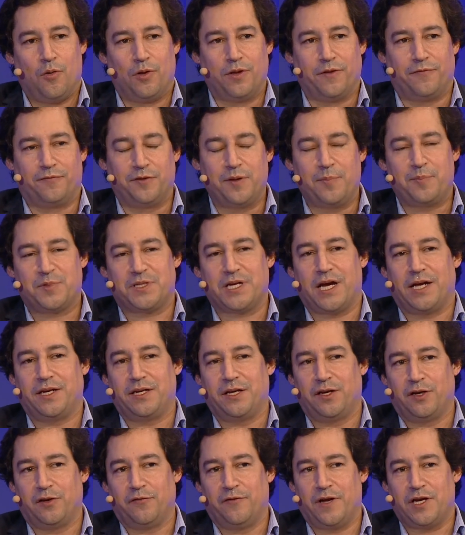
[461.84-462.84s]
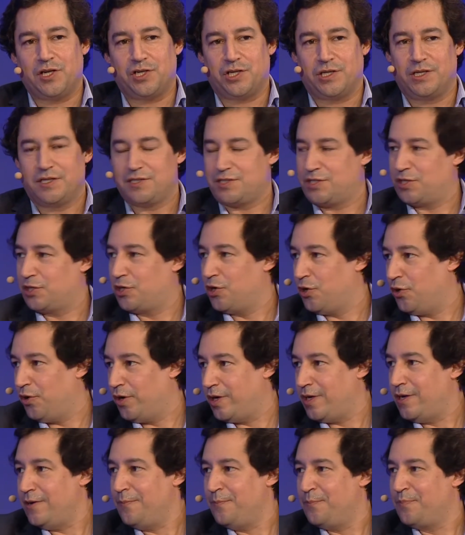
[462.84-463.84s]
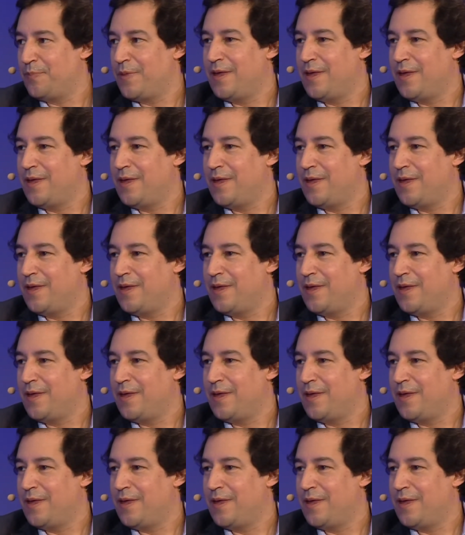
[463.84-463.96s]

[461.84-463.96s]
Well, the flip side to innovation is security.